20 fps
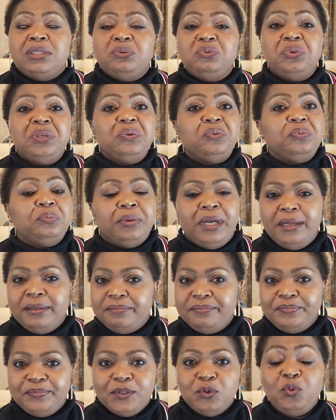we,
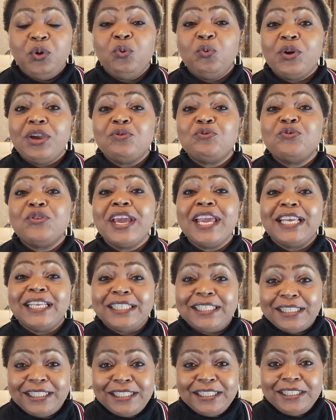we were
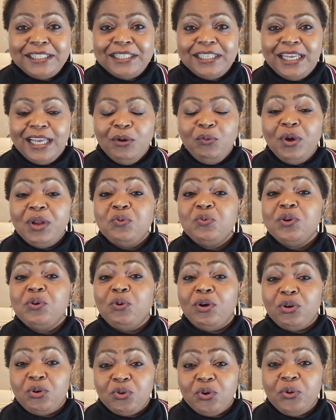raised when we
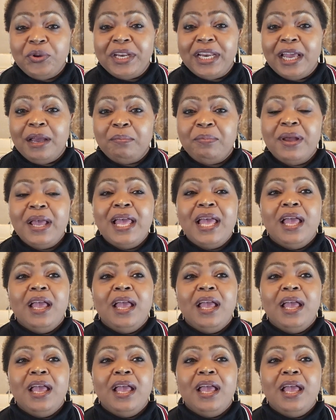were growing up,